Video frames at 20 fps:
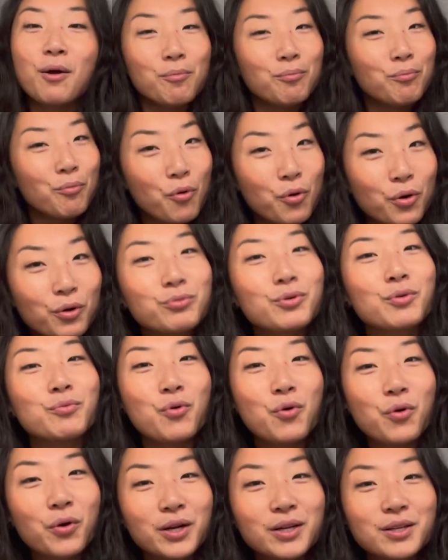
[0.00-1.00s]
more
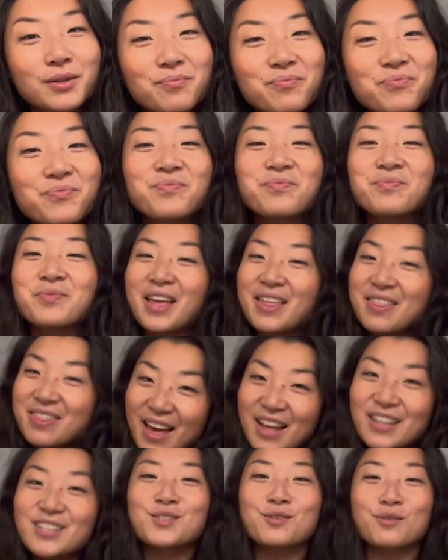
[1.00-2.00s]
reward and
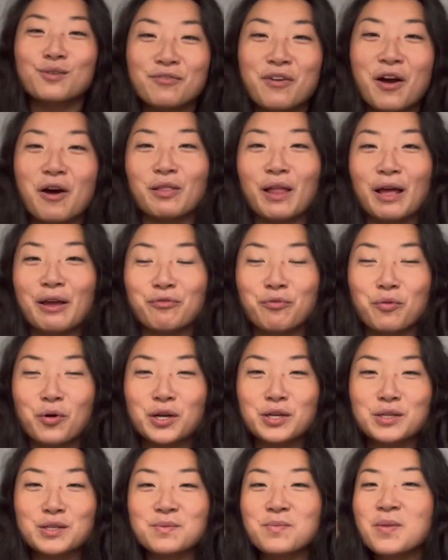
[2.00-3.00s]
that's sort of how life
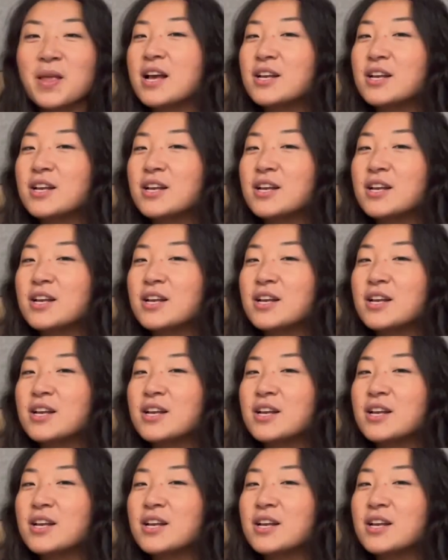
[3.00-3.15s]
works.